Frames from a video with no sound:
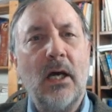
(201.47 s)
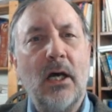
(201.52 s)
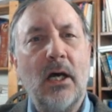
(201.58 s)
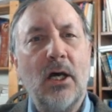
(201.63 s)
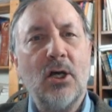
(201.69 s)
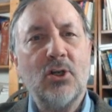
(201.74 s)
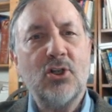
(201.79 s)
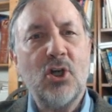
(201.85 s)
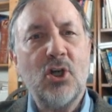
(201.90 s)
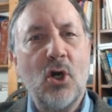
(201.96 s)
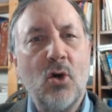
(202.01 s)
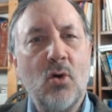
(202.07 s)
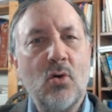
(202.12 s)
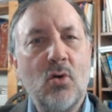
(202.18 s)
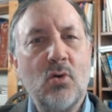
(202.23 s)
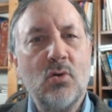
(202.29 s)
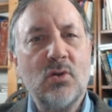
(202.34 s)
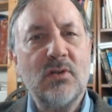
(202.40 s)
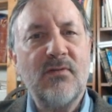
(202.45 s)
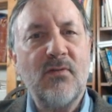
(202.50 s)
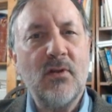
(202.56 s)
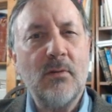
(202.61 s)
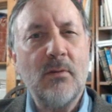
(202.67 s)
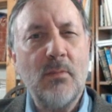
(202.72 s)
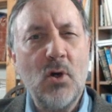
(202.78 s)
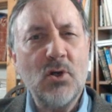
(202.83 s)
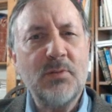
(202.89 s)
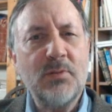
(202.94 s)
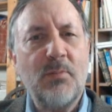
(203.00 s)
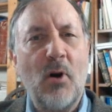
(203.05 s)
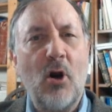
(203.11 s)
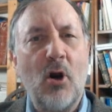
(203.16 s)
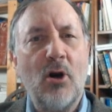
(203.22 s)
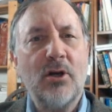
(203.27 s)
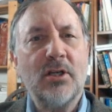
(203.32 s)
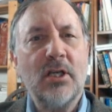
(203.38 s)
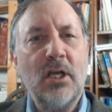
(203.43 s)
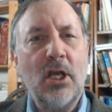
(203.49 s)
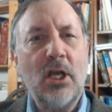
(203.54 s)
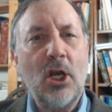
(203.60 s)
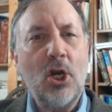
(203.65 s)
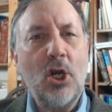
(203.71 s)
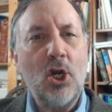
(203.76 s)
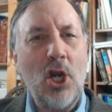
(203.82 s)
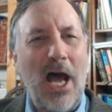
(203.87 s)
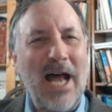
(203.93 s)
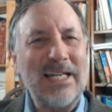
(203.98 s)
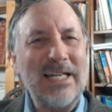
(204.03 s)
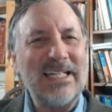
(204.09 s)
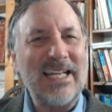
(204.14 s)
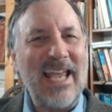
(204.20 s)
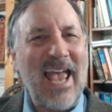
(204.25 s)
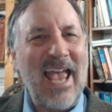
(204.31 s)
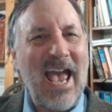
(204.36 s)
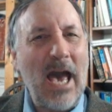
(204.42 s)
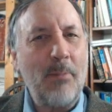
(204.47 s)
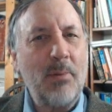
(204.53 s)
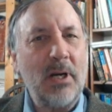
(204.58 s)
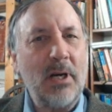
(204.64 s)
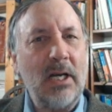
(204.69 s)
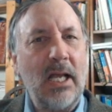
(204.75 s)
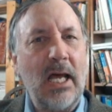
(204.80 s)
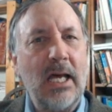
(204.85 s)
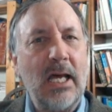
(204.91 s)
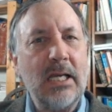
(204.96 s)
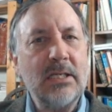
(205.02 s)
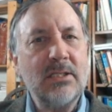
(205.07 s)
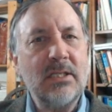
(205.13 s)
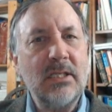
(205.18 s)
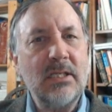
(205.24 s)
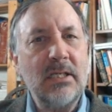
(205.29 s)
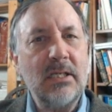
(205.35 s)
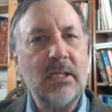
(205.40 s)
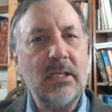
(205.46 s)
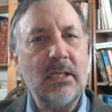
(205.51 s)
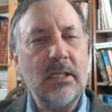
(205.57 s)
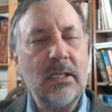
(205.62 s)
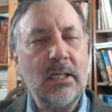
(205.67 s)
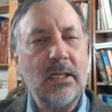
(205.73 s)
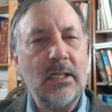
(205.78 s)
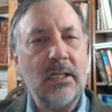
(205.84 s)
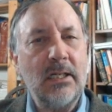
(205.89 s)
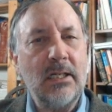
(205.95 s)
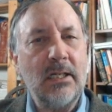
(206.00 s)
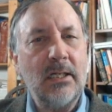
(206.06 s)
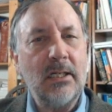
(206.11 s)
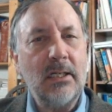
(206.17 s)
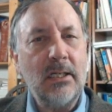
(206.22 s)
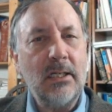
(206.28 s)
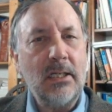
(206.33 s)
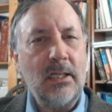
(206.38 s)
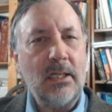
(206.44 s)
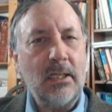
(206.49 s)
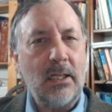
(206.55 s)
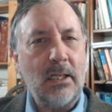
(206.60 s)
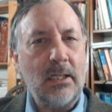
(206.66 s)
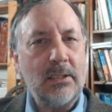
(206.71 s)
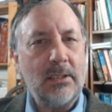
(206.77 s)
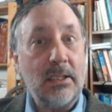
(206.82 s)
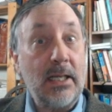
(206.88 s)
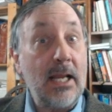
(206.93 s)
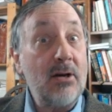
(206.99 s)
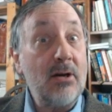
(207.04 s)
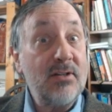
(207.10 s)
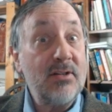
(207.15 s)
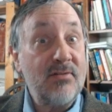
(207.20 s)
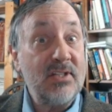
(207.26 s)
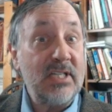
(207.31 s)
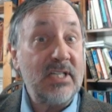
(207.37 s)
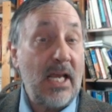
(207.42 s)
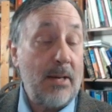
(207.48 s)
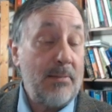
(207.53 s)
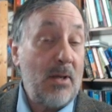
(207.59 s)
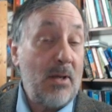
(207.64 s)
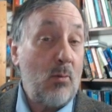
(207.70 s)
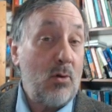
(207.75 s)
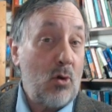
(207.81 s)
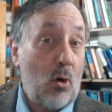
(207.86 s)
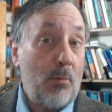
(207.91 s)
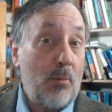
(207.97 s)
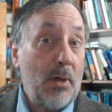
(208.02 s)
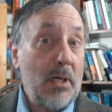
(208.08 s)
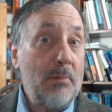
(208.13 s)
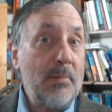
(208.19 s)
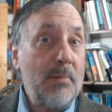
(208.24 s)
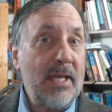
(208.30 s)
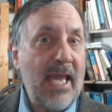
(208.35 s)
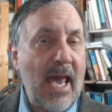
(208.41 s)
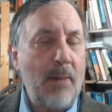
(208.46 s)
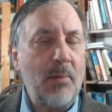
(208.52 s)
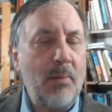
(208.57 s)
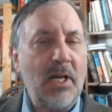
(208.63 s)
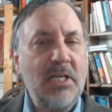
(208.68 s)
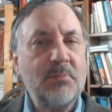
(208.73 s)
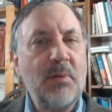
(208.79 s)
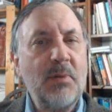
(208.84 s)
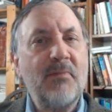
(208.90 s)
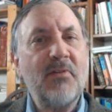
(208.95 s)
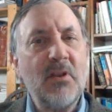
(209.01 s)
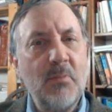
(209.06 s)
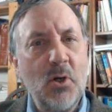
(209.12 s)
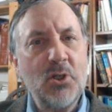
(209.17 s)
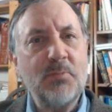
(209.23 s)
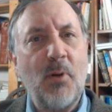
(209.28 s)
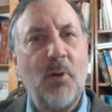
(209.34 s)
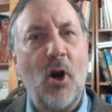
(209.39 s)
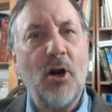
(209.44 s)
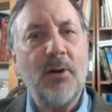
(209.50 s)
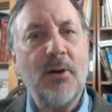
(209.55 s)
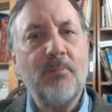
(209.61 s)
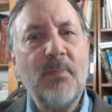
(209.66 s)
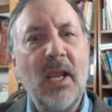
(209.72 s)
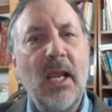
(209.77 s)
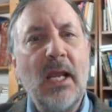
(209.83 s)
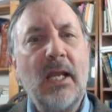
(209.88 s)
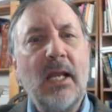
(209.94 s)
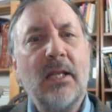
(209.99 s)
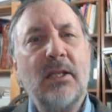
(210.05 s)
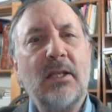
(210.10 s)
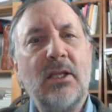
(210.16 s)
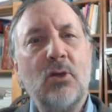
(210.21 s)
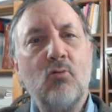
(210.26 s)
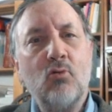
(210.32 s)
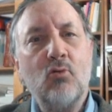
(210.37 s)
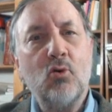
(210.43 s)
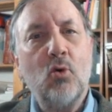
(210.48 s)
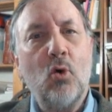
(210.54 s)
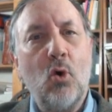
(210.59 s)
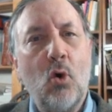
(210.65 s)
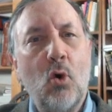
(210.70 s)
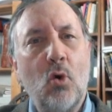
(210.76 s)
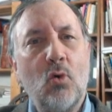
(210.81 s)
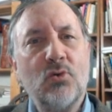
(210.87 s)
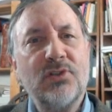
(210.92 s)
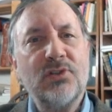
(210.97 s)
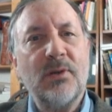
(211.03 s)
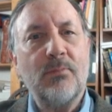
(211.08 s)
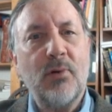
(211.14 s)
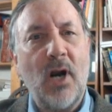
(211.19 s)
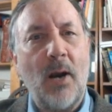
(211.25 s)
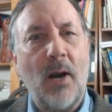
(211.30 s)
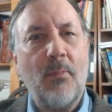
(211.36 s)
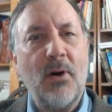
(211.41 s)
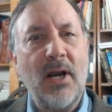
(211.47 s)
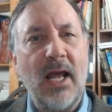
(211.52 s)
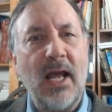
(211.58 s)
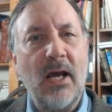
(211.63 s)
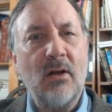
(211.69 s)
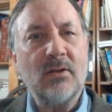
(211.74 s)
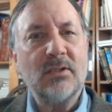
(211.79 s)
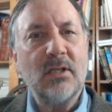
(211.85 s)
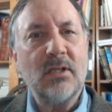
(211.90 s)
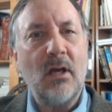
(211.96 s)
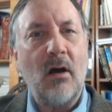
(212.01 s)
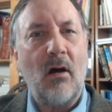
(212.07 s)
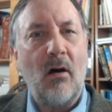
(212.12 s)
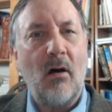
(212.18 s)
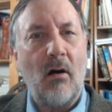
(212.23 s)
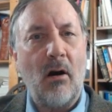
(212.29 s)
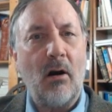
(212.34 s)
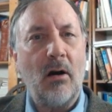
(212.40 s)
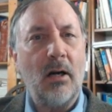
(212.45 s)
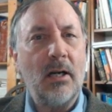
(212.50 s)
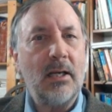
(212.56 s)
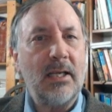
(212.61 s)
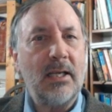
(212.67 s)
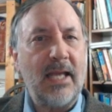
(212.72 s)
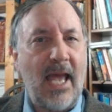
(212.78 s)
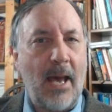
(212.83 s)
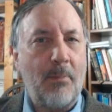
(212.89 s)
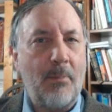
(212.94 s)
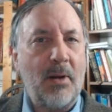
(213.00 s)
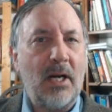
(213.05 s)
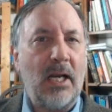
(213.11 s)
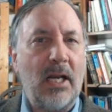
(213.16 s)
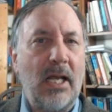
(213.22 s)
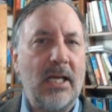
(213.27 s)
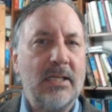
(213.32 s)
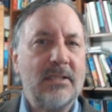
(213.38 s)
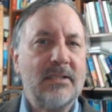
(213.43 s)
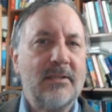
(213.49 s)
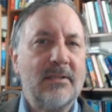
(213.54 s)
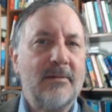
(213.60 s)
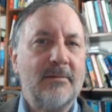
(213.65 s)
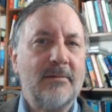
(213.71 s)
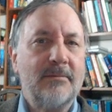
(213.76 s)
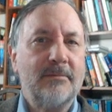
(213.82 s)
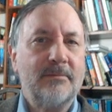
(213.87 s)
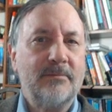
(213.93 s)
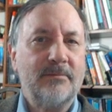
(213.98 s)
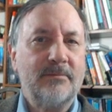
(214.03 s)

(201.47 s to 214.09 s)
uh, chose for the most part not to capitalize the uh, uh, the letters of his name that would normally be capitalized. But for the most part, the rule holds that proper nouns are capitalized.